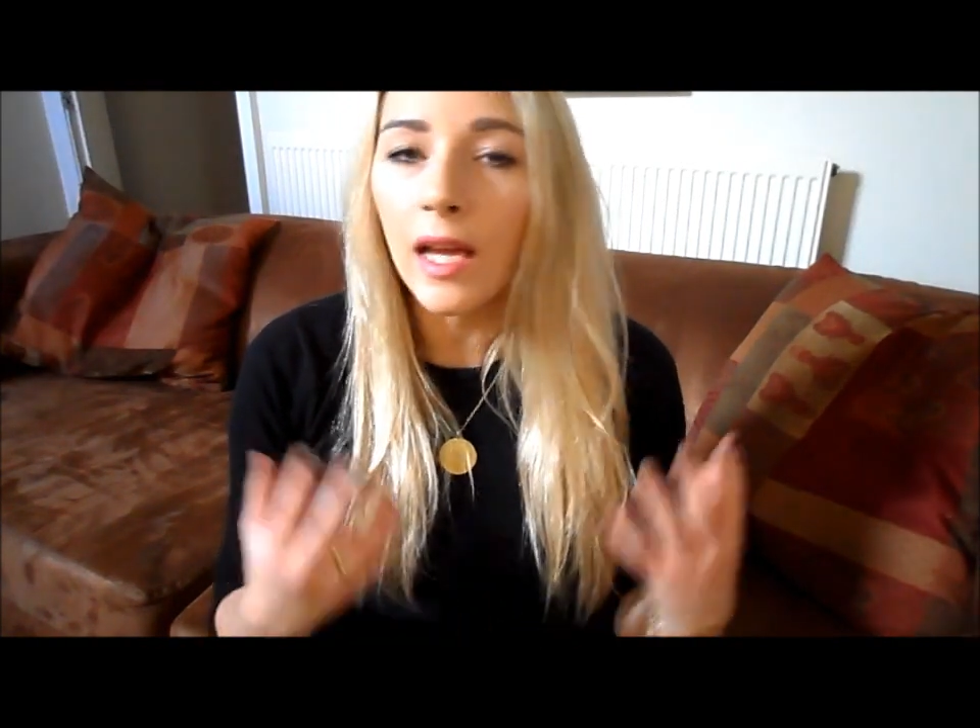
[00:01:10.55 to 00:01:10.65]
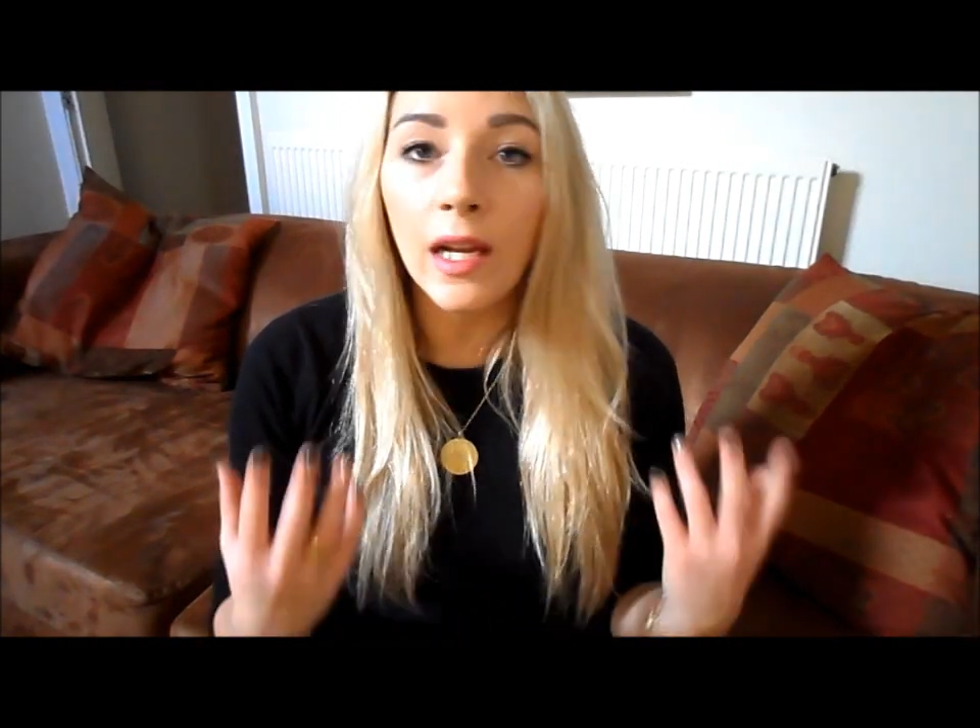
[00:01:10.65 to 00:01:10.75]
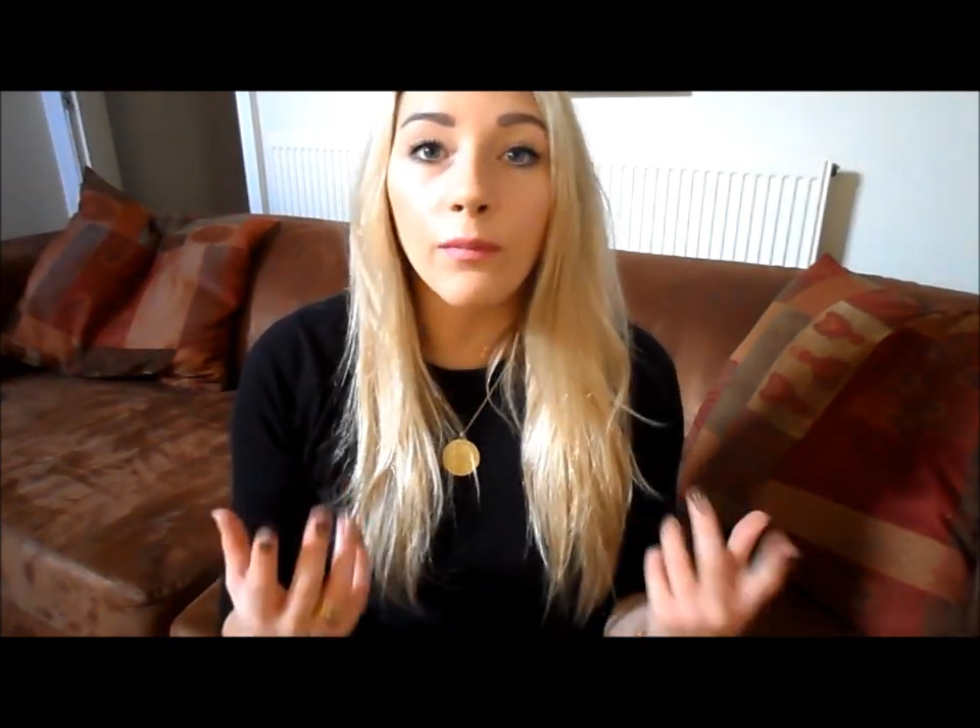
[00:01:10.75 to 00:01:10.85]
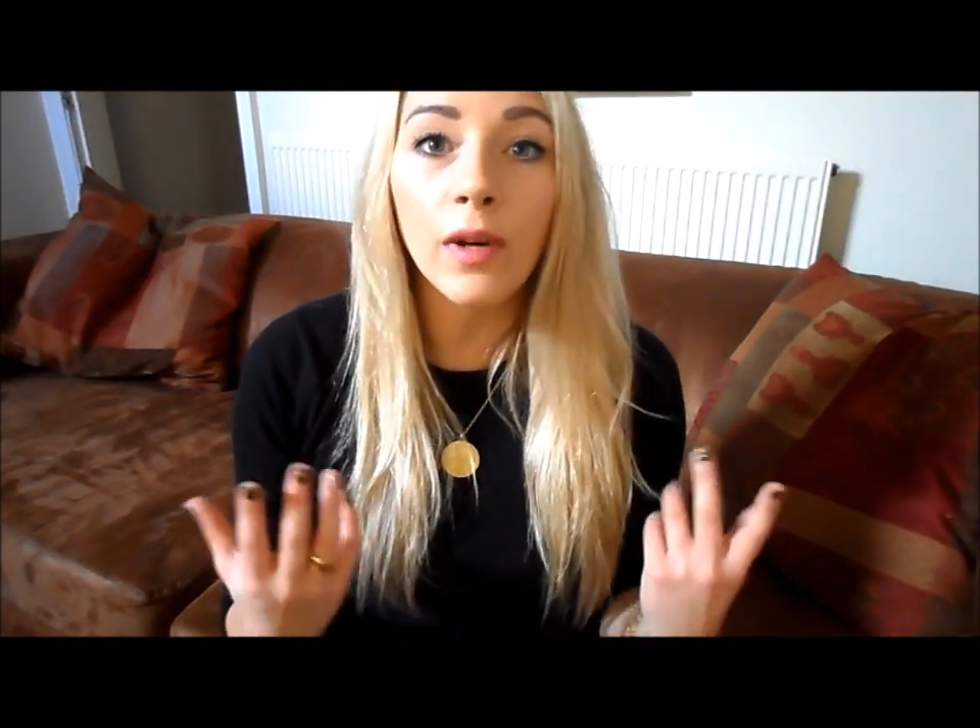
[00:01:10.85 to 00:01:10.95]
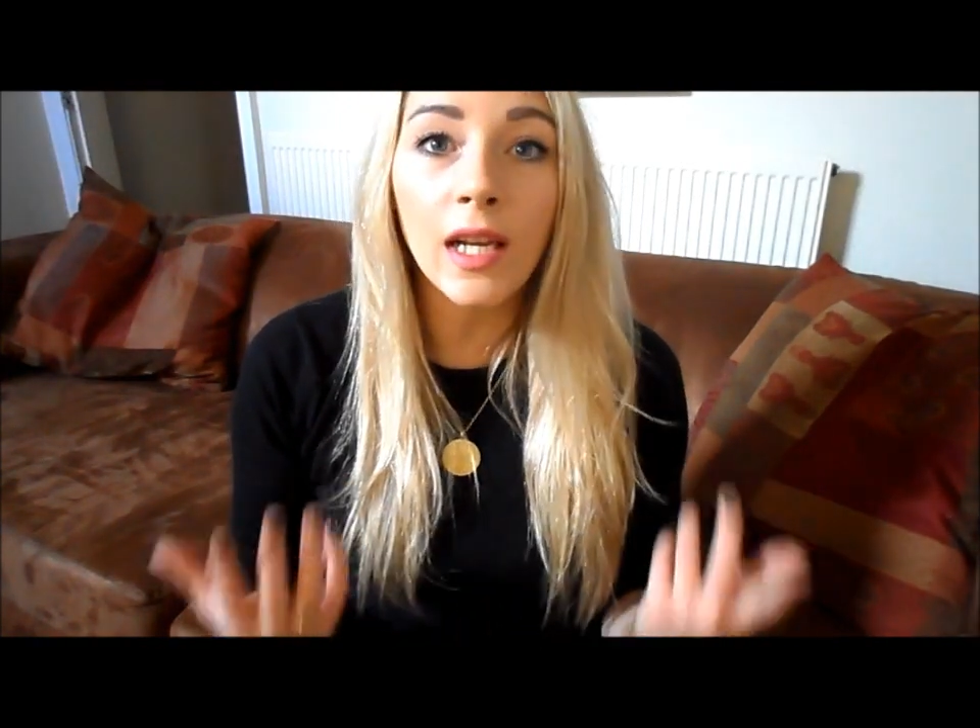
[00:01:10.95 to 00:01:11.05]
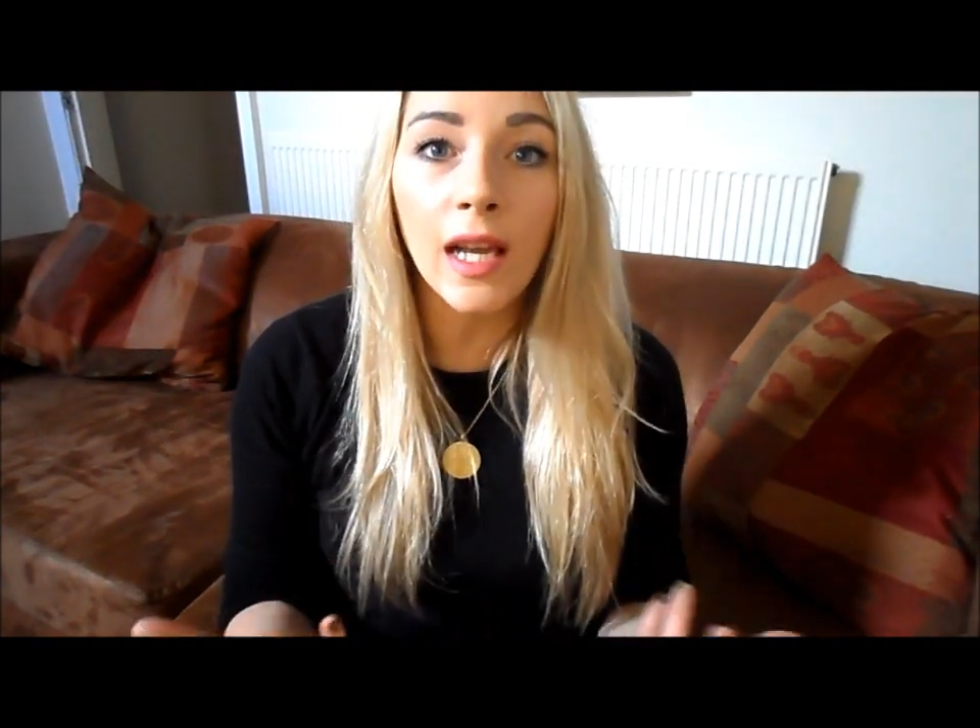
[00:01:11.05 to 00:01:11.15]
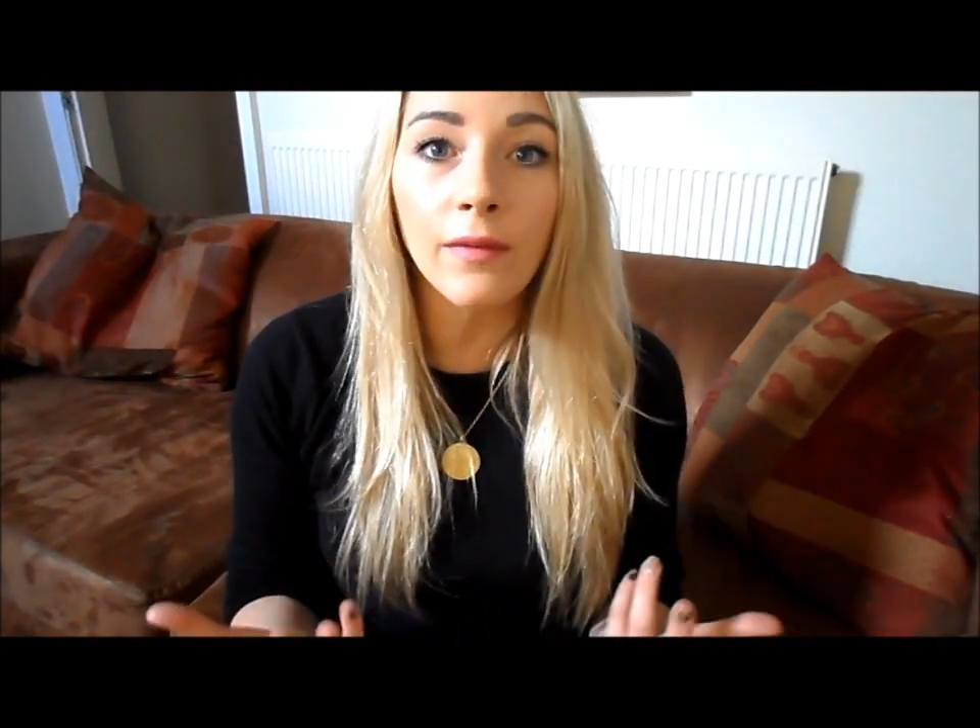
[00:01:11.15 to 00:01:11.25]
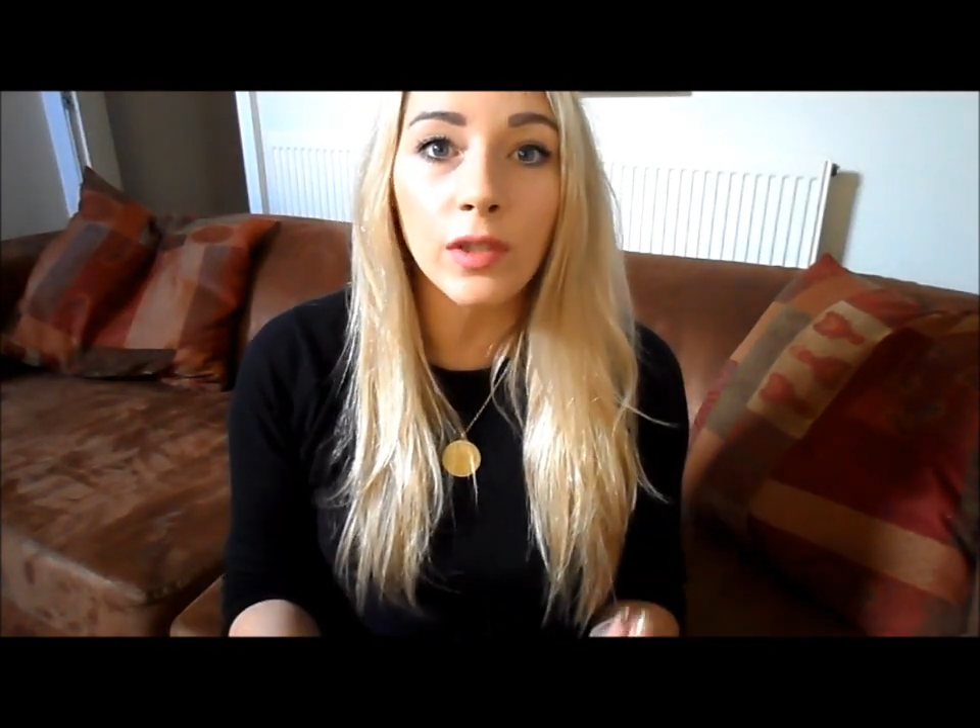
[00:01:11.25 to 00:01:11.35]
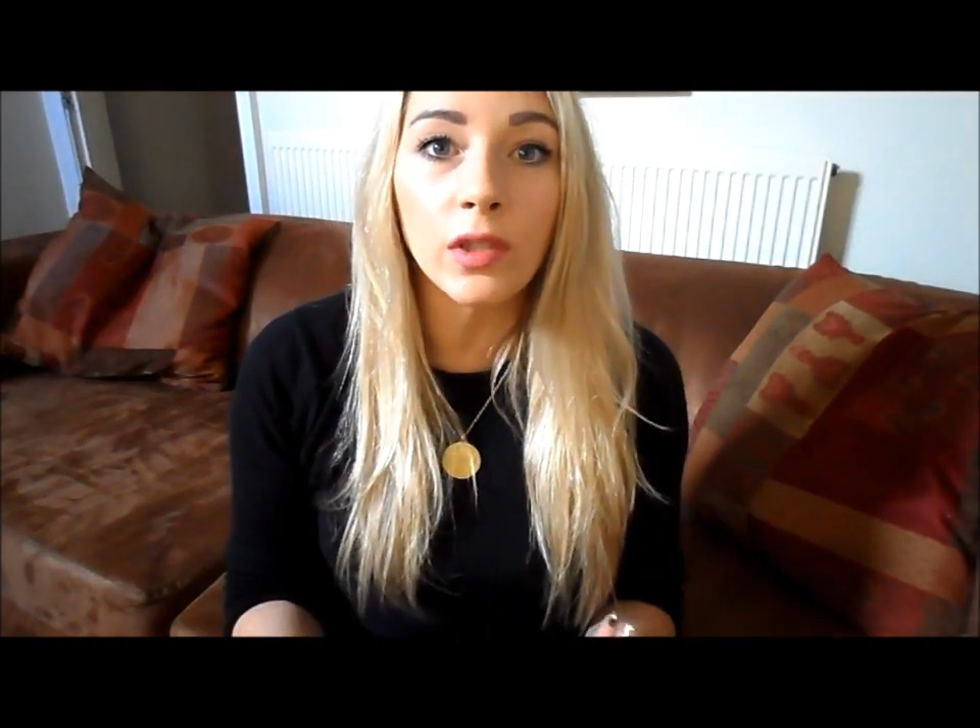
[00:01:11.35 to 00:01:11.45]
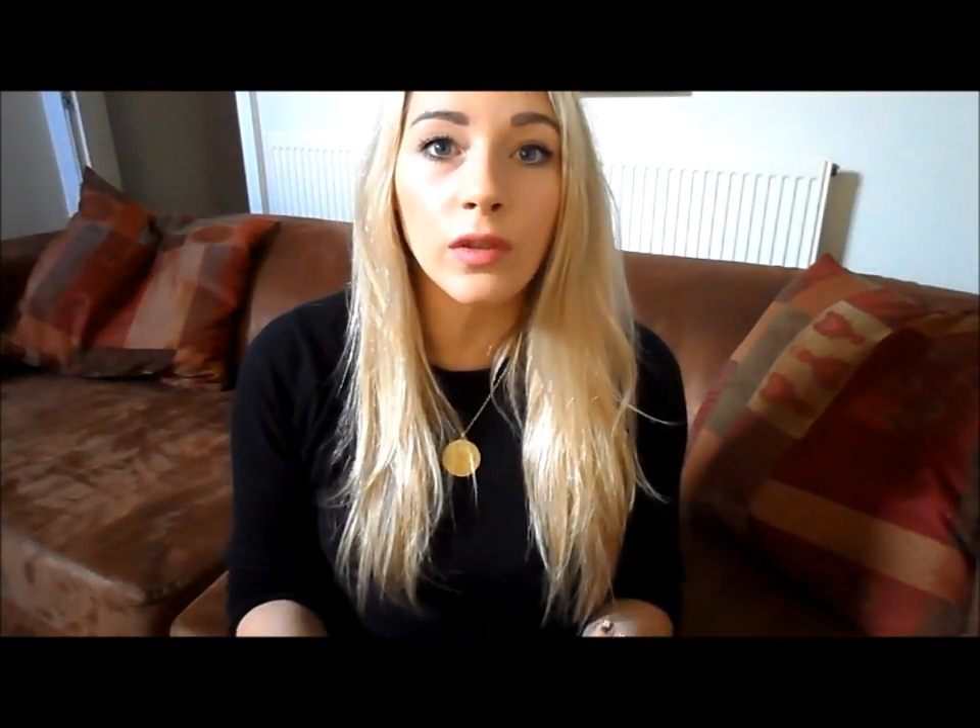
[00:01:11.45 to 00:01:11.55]
and I really
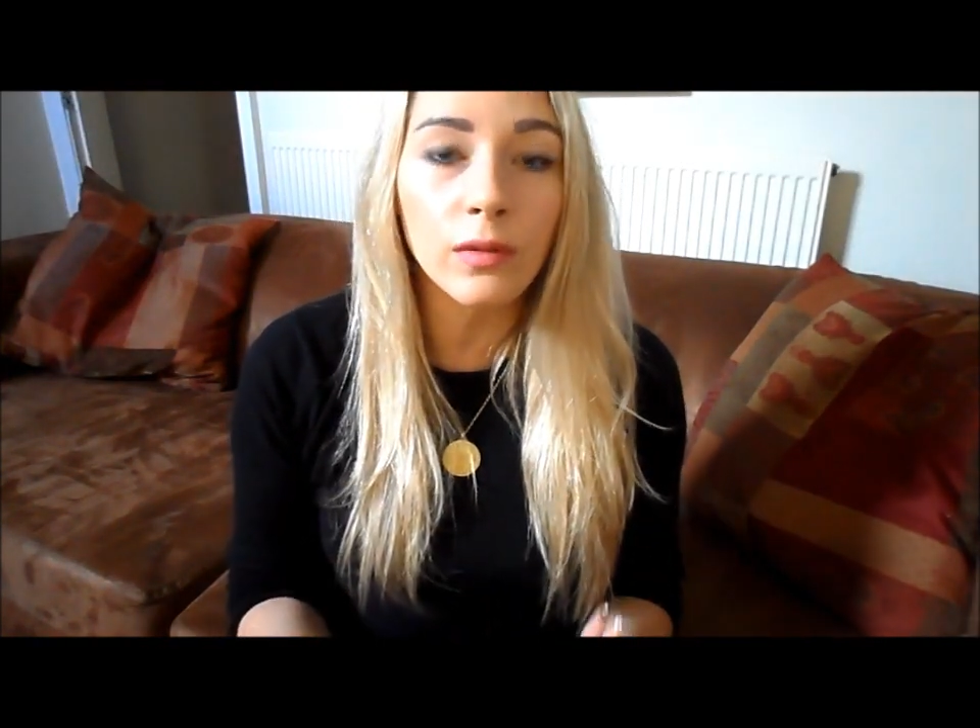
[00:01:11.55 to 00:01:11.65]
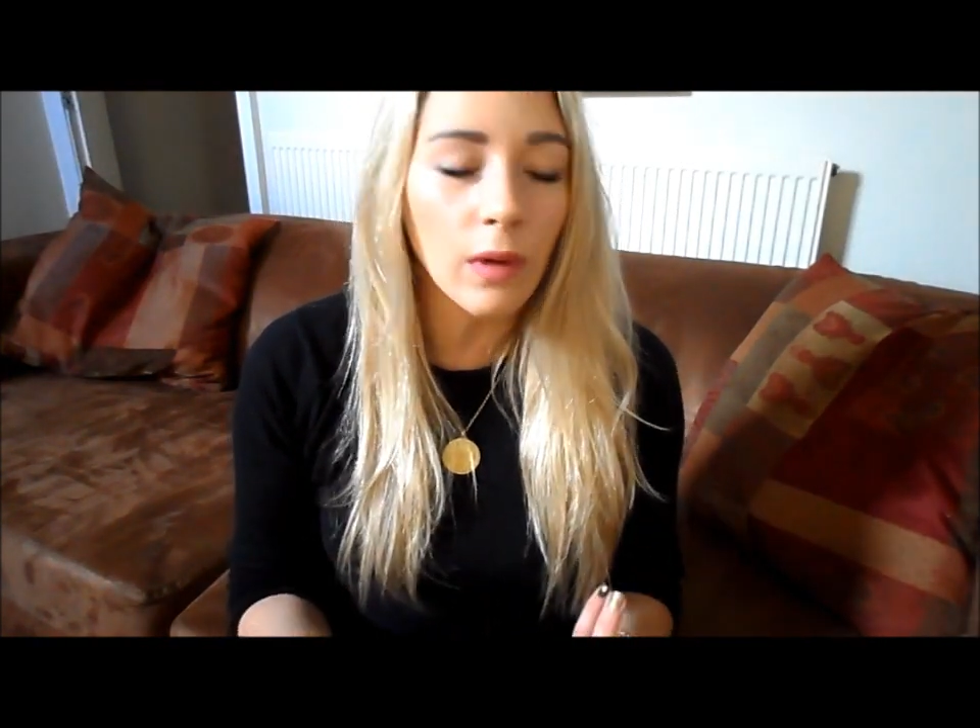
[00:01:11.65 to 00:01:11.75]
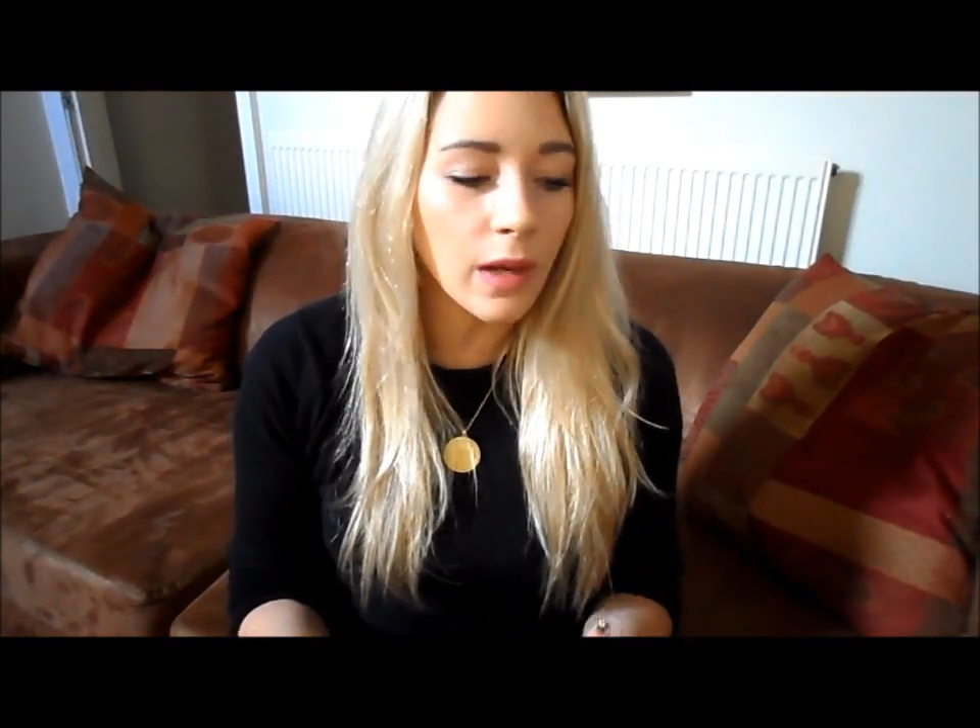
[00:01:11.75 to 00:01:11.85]
have to choose